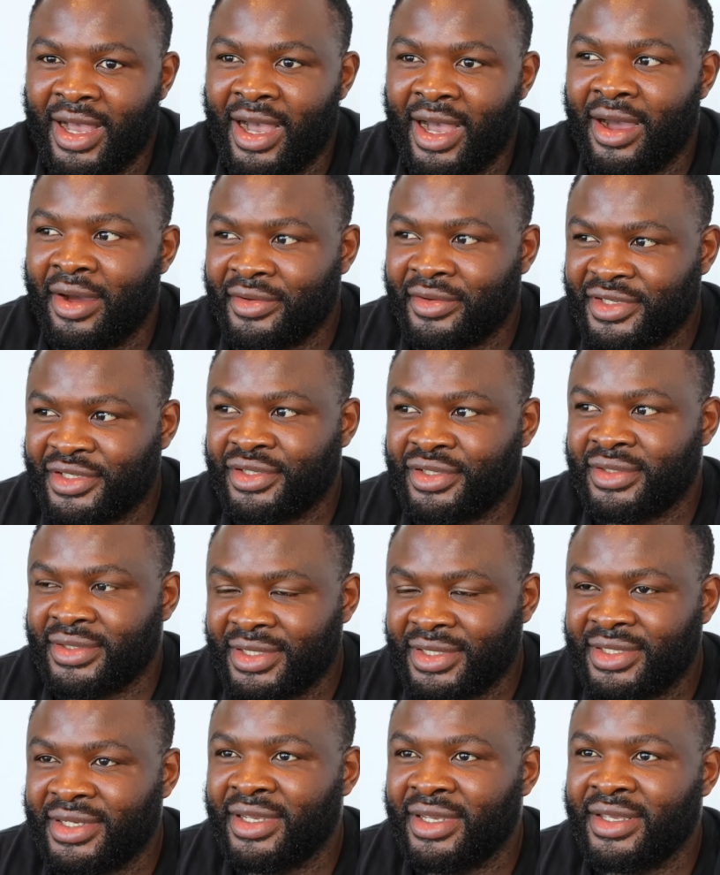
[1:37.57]
how he's
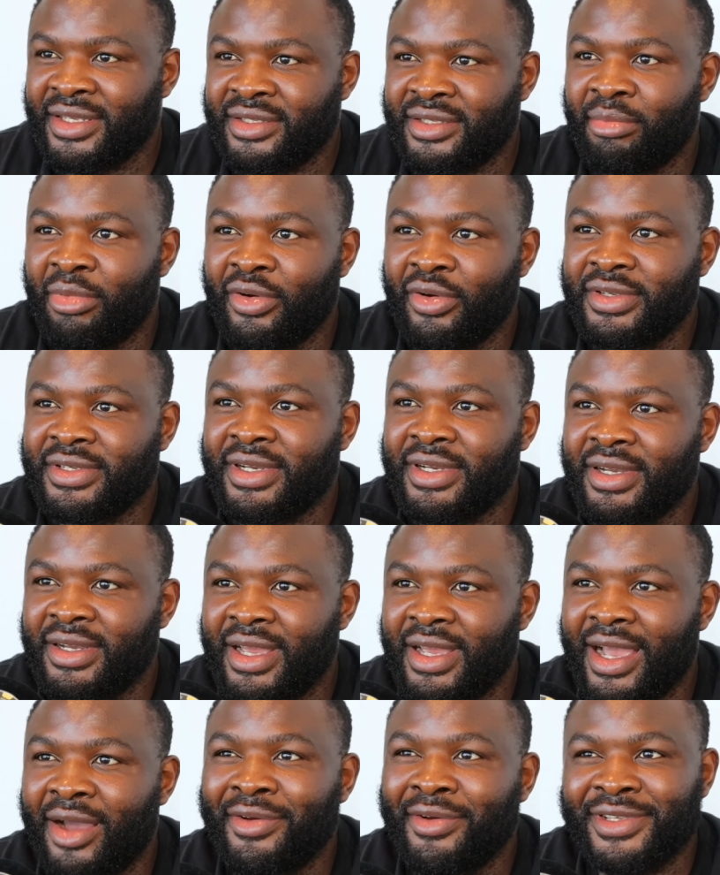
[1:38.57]
treating his boxer,
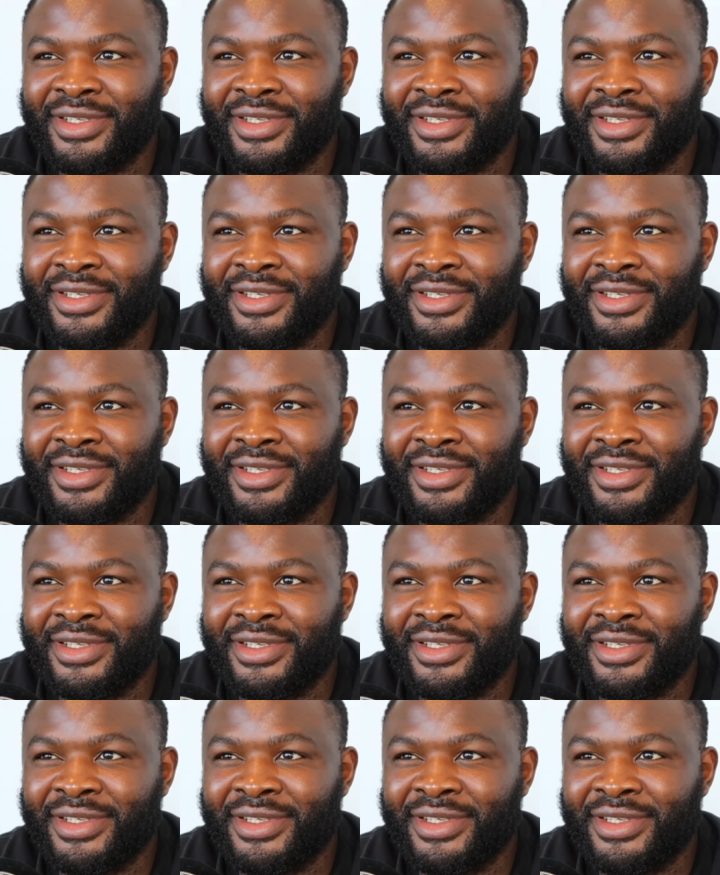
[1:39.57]
how